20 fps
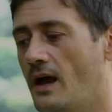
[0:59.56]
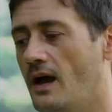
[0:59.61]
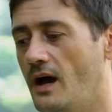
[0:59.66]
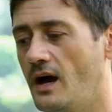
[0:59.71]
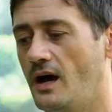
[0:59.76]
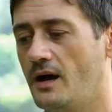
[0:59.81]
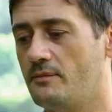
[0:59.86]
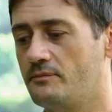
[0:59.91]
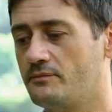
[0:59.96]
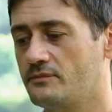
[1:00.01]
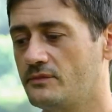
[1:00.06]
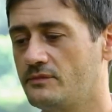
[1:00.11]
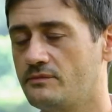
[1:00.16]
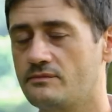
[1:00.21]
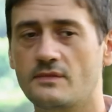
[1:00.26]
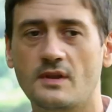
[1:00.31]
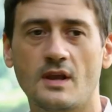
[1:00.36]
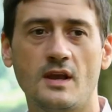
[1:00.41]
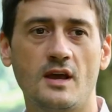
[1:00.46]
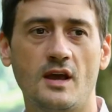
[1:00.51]
Um,
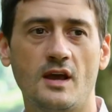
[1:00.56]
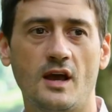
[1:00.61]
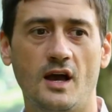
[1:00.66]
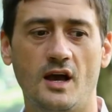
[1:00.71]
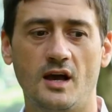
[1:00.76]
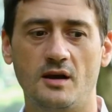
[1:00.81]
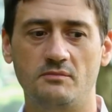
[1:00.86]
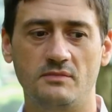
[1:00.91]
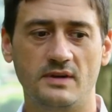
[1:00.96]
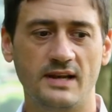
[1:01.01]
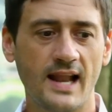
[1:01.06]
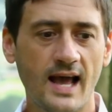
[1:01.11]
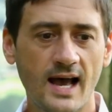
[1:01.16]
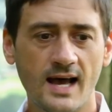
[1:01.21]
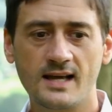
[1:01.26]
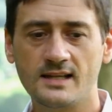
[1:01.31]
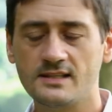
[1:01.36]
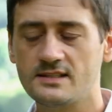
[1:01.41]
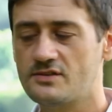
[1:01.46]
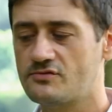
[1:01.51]
um,
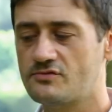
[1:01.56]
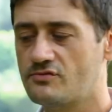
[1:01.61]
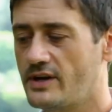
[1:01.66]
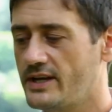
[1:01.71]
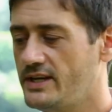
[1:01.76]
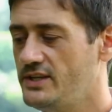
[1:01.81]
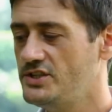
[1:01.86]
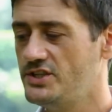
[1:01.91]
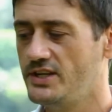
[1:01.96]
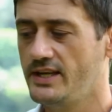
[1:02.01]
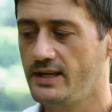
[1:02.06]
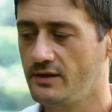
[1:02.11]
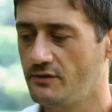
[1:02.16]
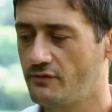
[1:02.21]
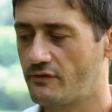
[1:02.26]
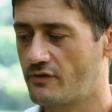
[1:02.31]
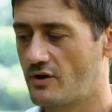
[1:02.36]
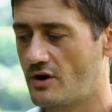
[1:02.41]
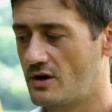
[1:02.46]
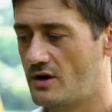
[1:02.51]
land ranging
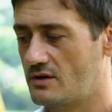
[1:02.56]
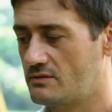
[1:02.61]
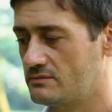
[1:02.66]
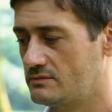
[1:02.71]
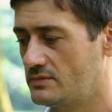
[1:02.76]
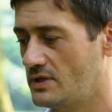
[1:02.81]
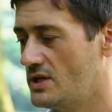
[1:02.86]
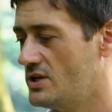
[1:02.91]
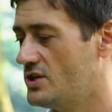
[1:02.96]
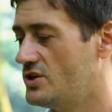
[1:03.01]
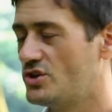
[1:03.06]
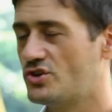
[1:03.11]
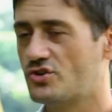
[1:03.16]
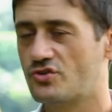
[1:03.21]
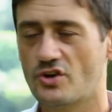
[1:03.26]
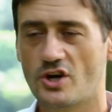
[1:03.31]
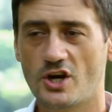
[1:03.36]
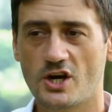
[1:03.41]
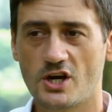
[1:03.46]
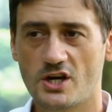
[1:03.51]
from
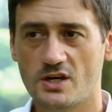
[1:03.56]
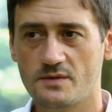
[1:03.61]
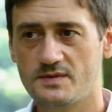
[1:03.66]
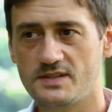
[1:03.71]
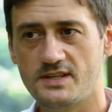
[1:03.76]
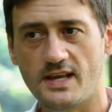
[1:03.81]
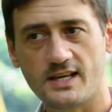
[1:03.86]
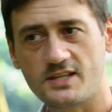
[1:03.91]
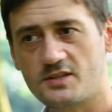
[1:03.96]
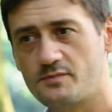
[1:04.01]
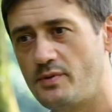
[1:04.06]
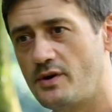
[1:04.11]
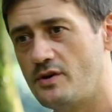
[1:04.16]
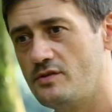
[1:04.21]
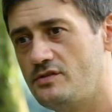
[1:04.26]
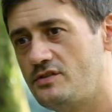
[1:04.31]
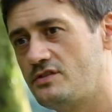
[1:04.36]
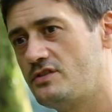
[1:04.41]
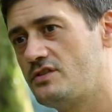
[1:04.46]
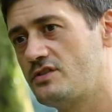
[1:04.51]
shrubs,
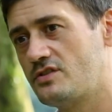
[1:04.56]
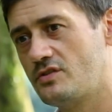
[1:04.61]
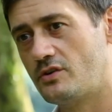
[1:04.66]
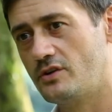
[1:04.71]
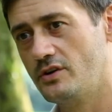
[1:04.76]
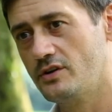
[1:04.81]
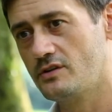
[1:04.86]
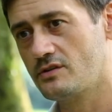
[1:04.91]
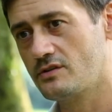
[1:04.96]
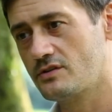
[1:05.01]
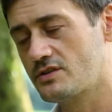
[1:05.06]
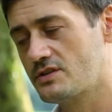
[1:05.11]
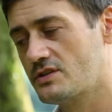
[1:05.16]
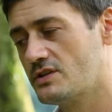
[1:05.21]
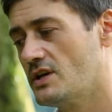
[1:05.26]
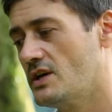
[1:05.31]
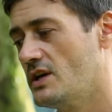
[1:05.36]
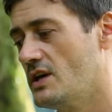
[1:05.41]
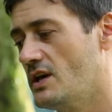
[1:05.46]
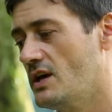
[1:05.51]
exposed
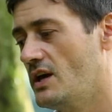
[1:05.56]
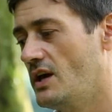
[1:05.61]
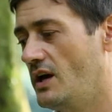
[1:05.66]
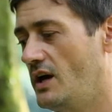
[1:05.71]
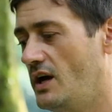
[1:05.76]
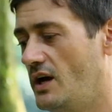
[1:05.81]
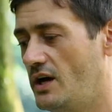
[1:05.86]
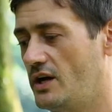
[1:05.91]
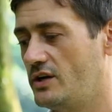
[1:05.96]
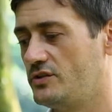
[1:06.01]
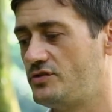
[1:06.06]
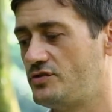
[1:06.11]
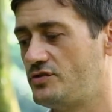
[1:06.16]
soils, uh,